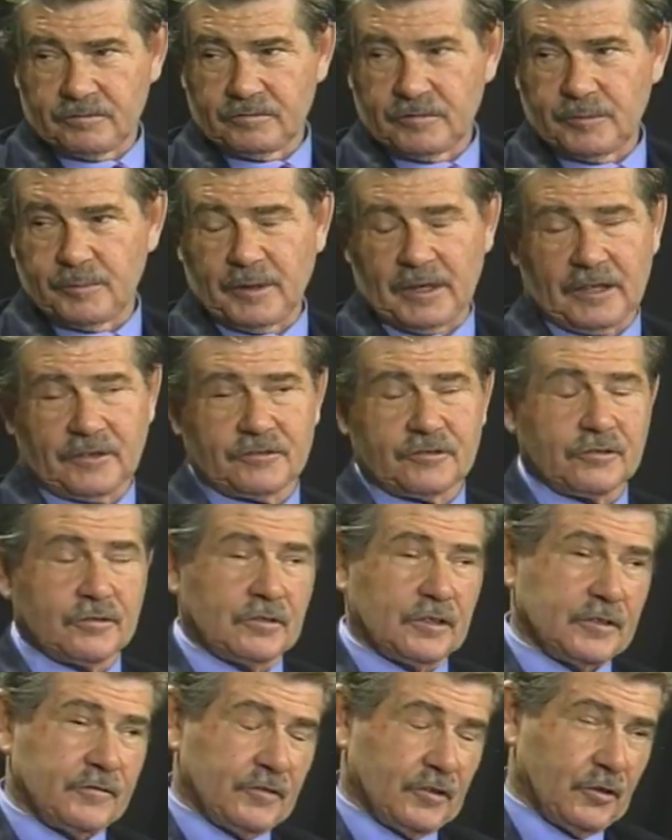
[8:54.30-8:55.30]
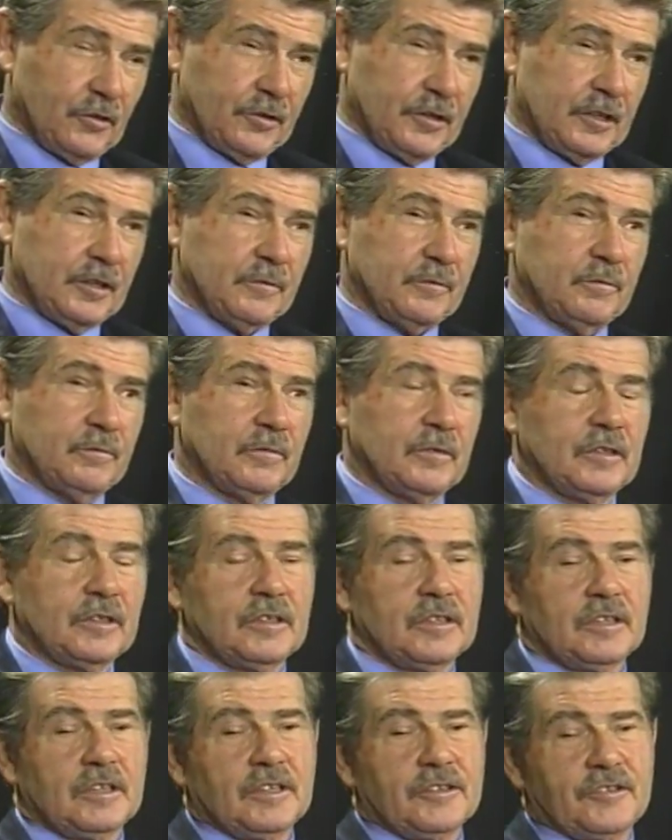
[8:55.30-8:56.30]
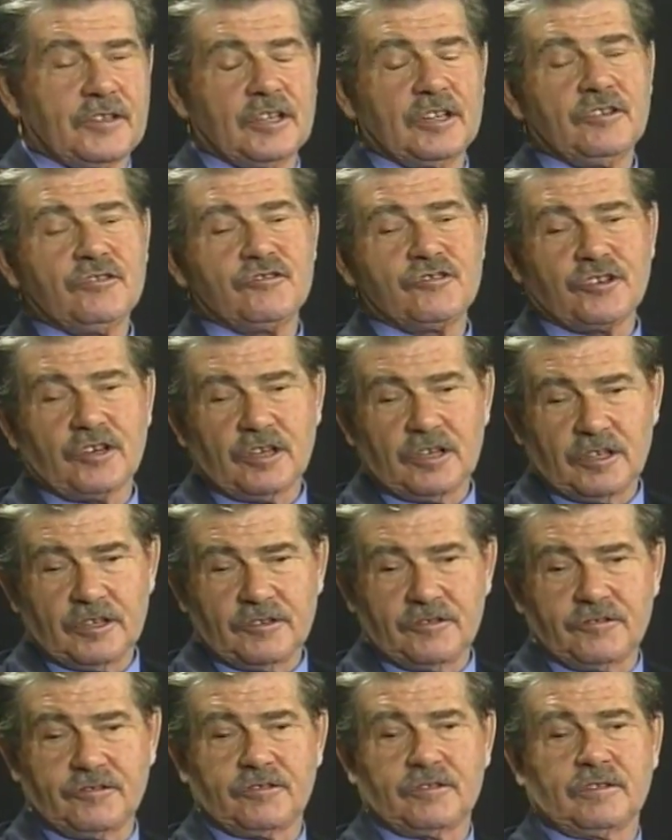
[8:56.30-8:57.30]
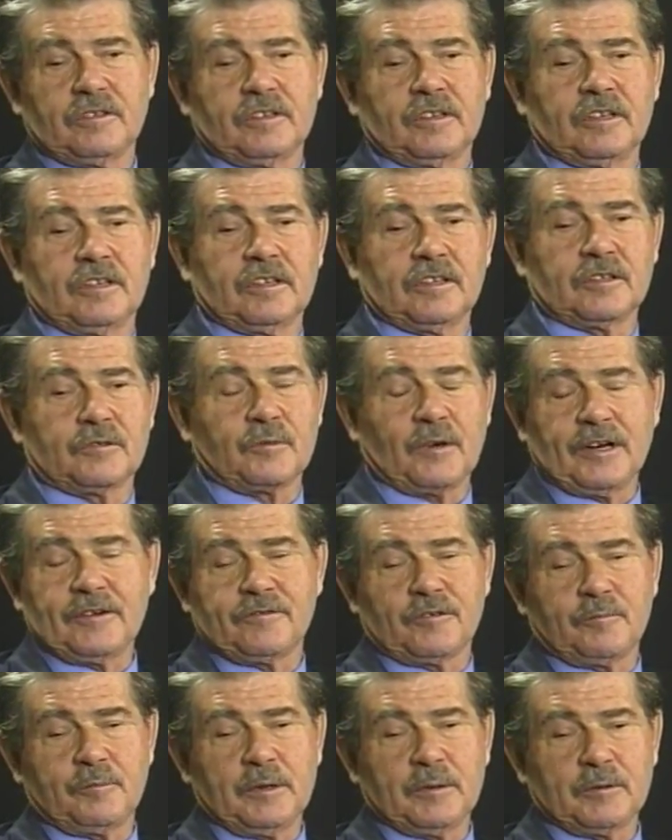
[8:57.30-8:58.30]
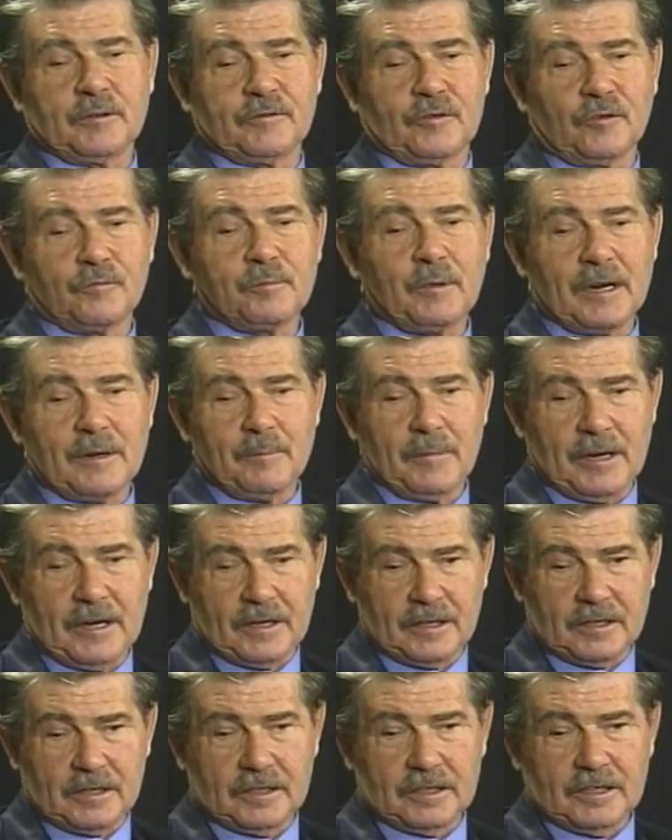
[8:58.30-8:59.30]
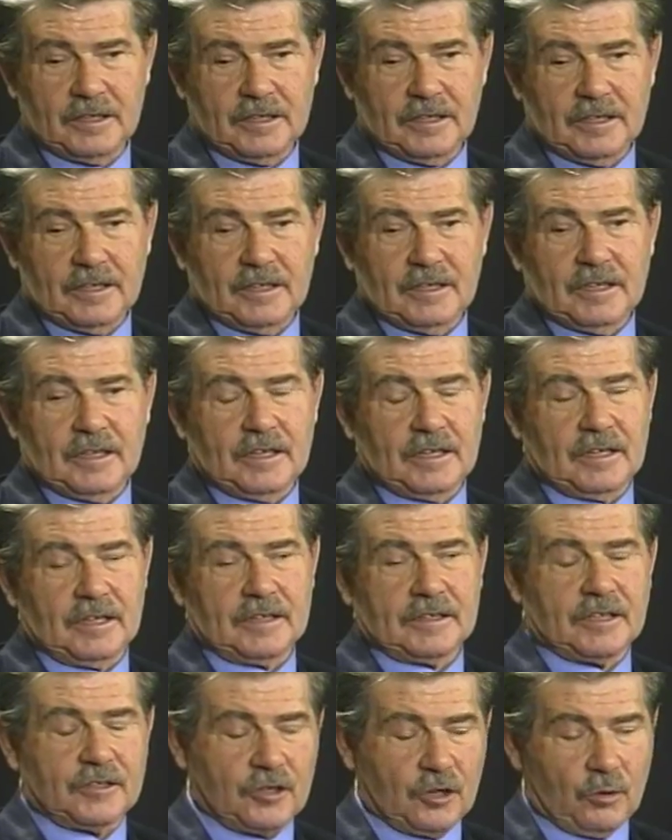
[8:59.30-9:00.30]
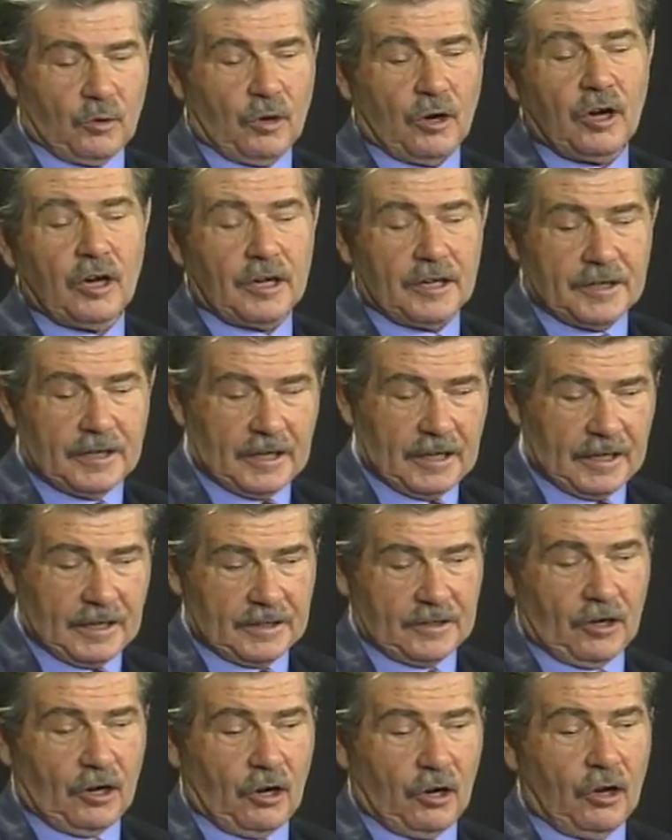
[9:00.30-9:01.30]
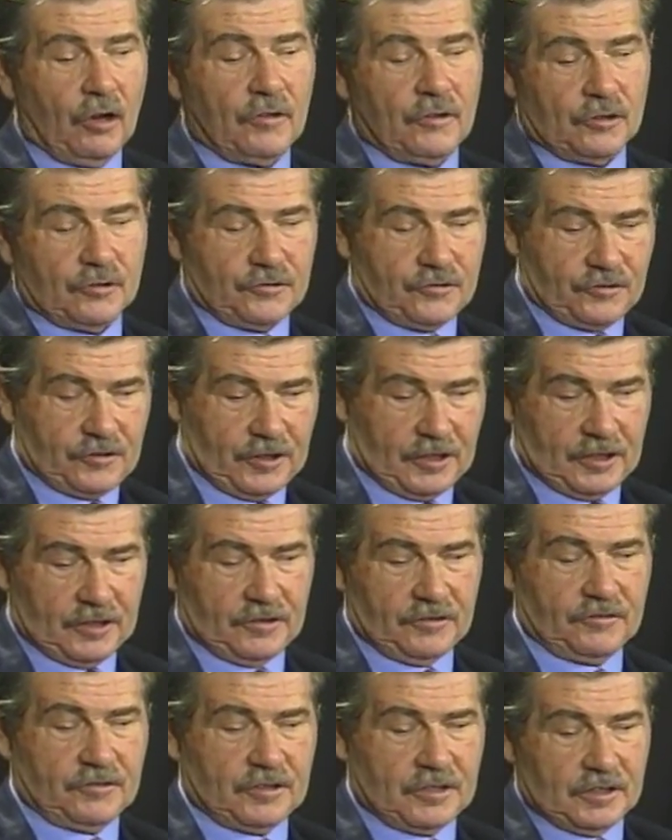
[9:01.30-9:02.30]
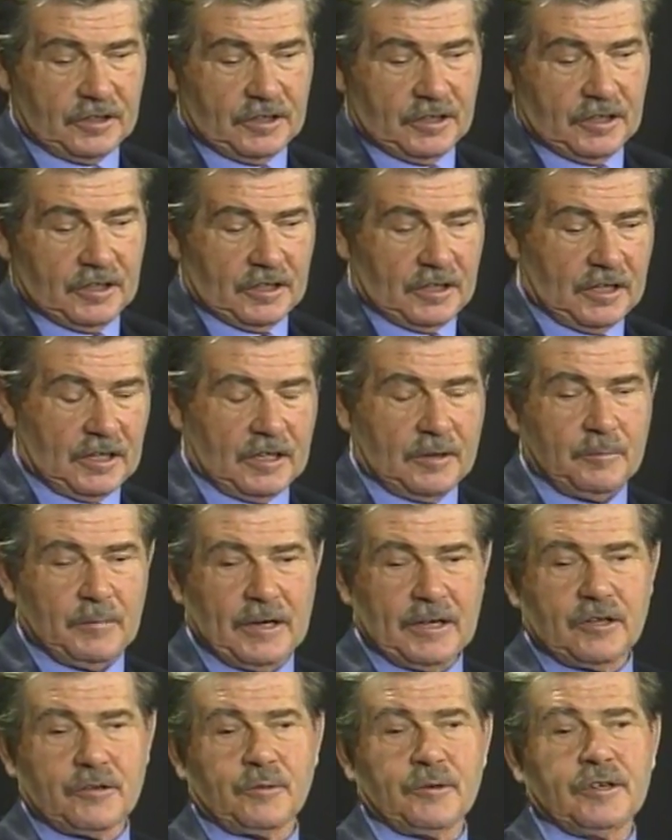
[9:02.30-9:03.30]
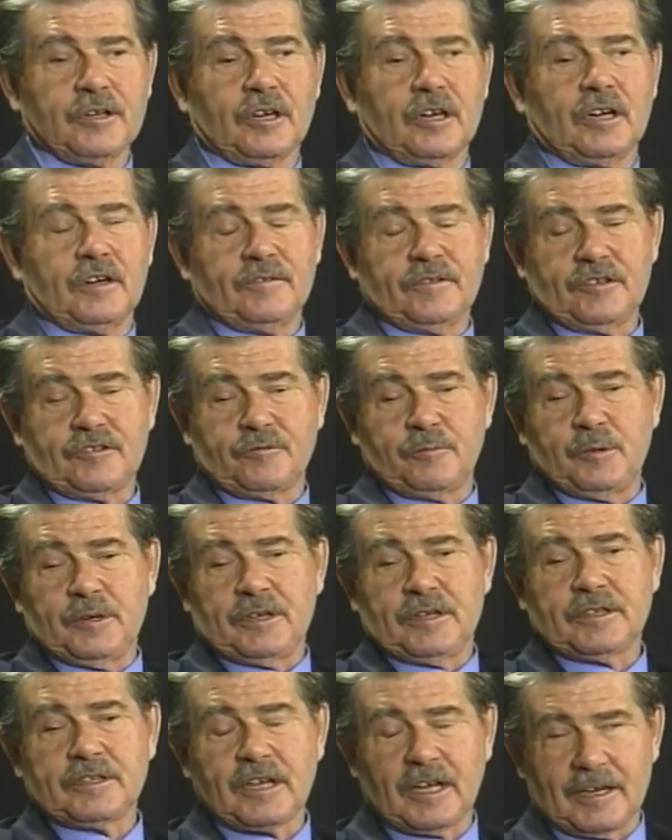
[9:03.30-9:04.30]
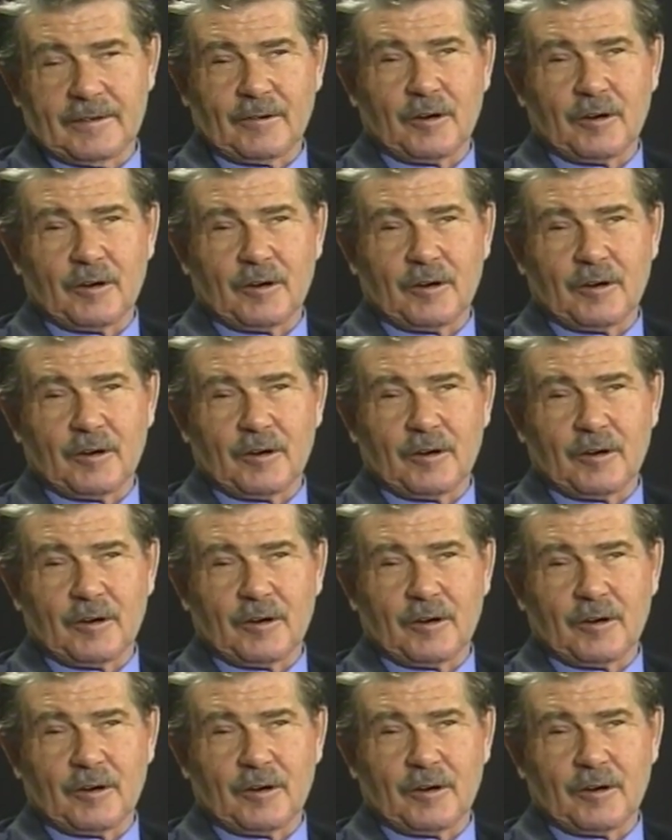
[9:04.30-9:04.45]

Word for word: We passed early voting, teen judge, uh, the right for people to vote by mail. Uh, I could go on, and all those things uh, Mike Kreloff has been kind of